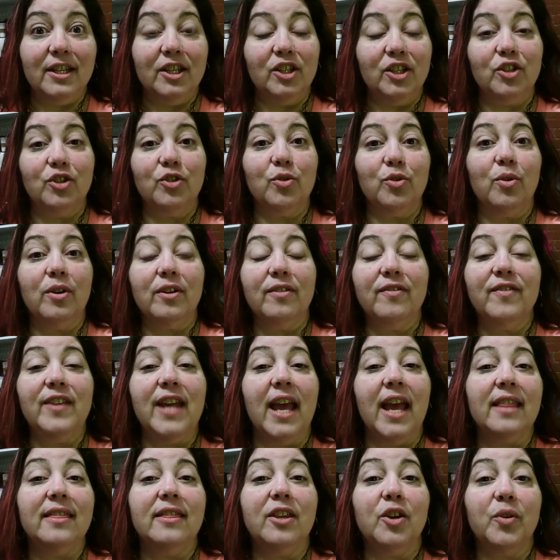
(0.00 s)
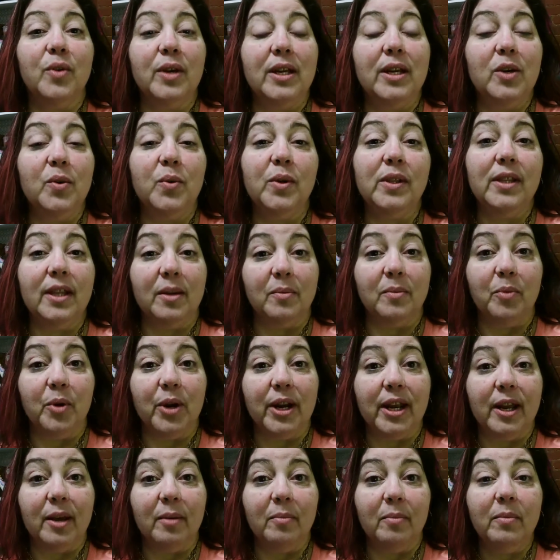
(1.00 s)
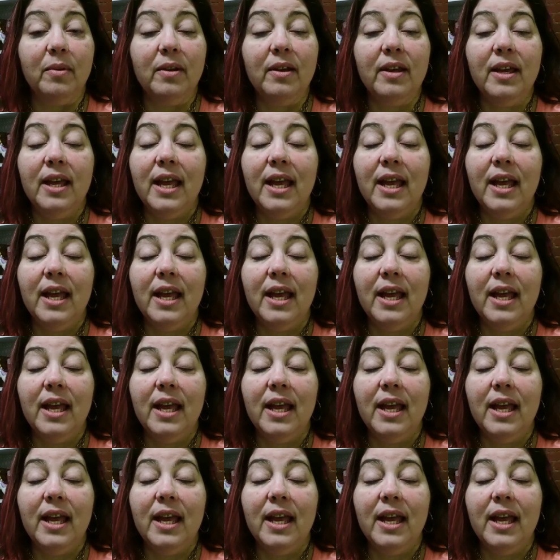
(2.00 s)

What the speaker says: sort of get their equilibrium